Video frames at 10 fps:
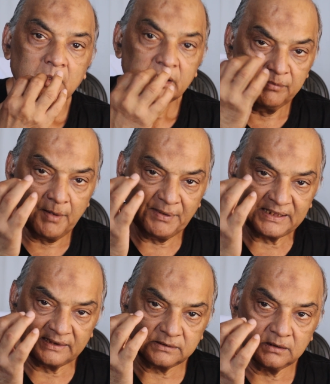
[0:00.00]
Remember
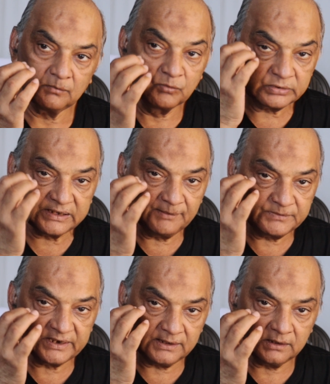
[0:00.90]
that,
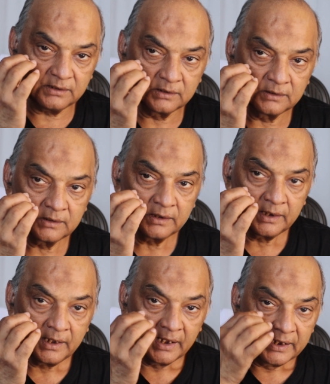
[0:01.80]
Muslim jinn,
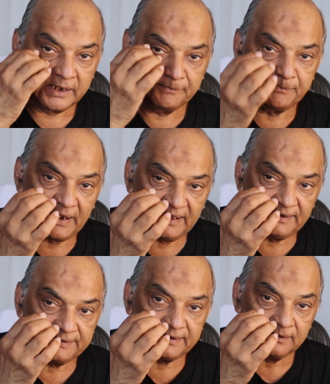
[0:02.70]
he
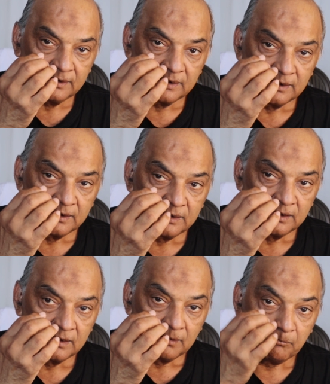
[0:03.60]
built
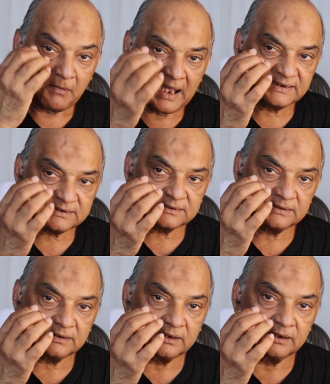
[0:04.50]
mosque
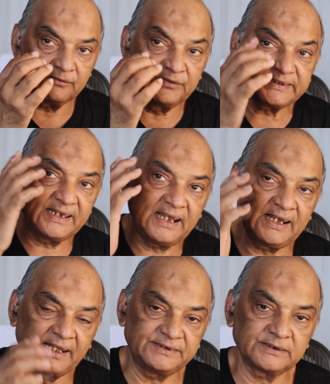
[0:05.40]
within a
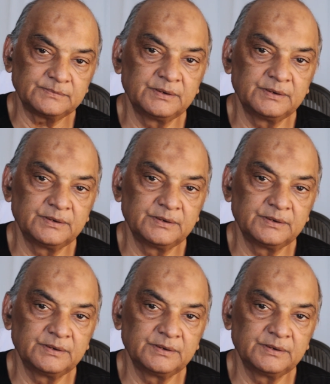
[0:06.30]
night.